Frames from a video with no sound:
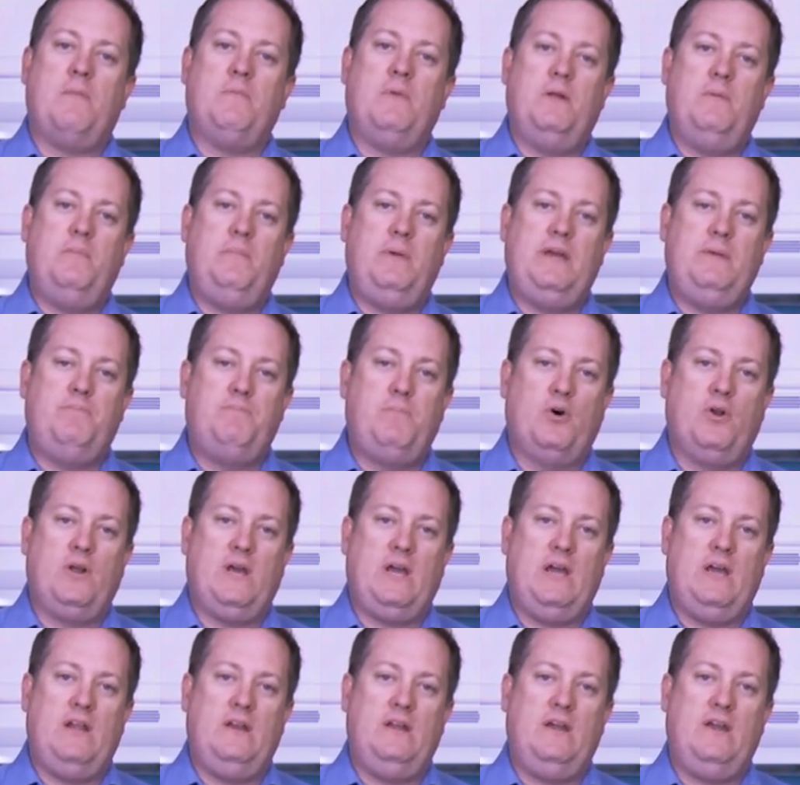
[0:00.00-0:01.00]
gonna be
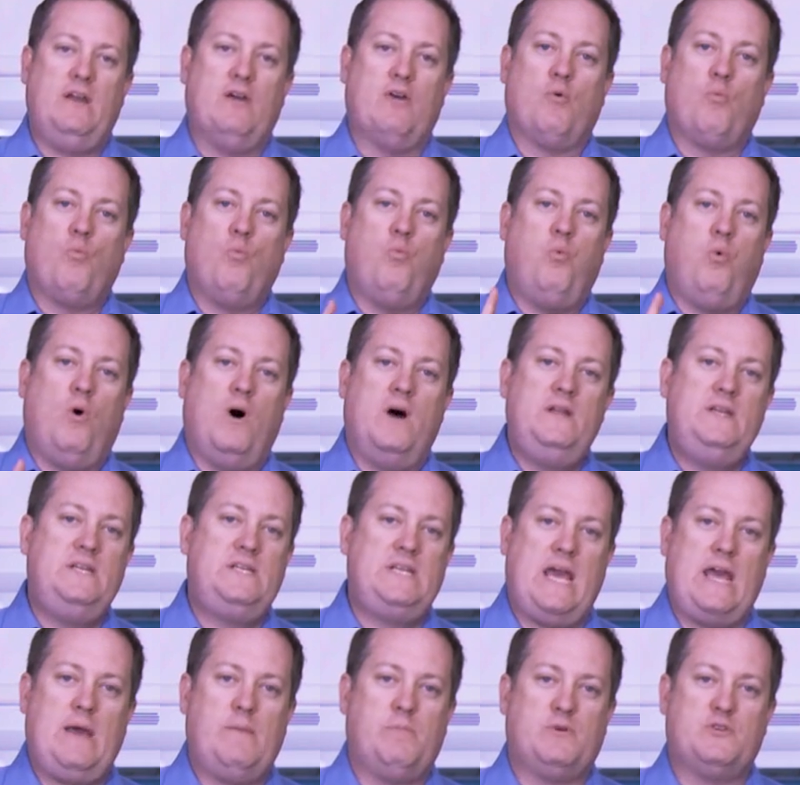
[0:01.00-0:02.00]
putting in here 1
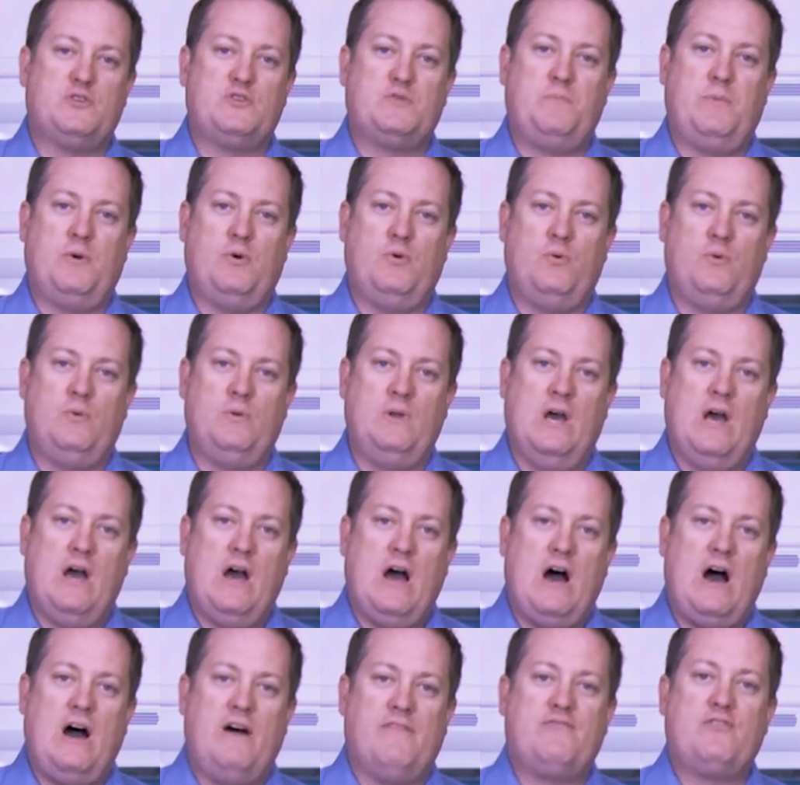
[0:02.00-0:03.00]

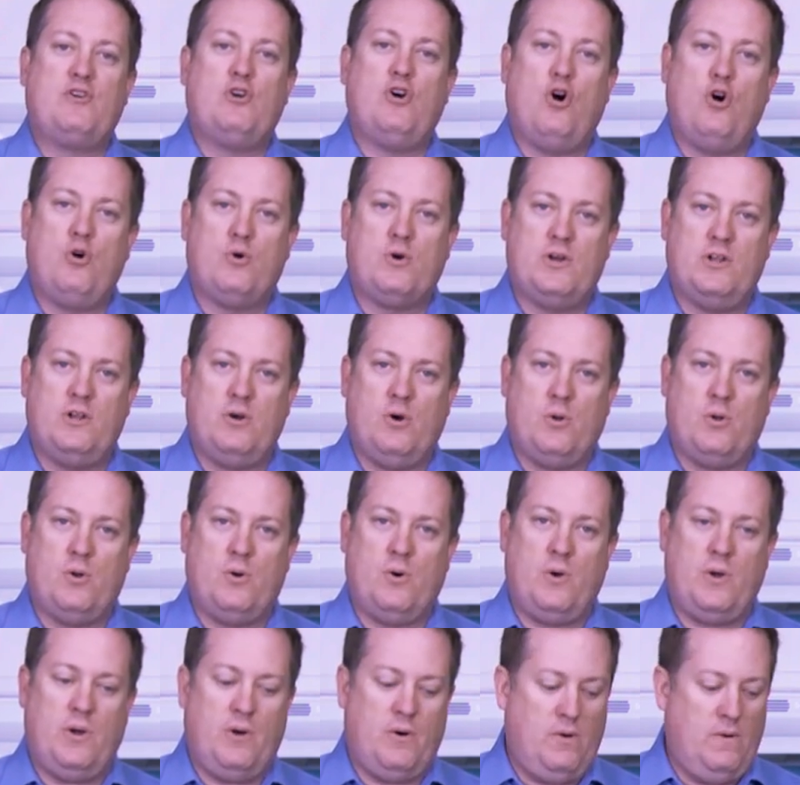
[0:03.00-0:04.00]
tablespoon of coconut
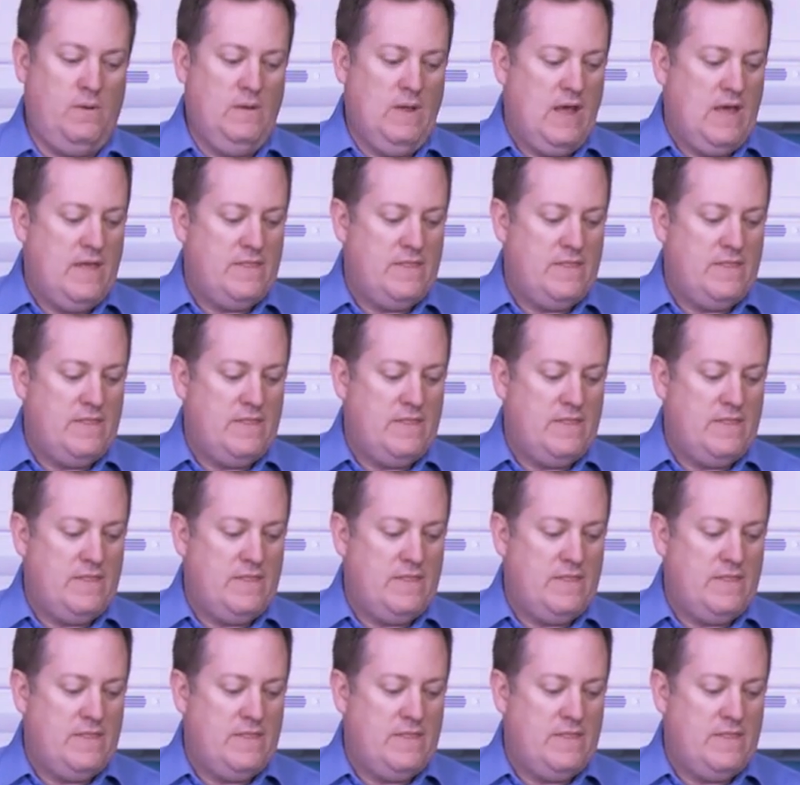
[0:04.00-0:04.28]
oil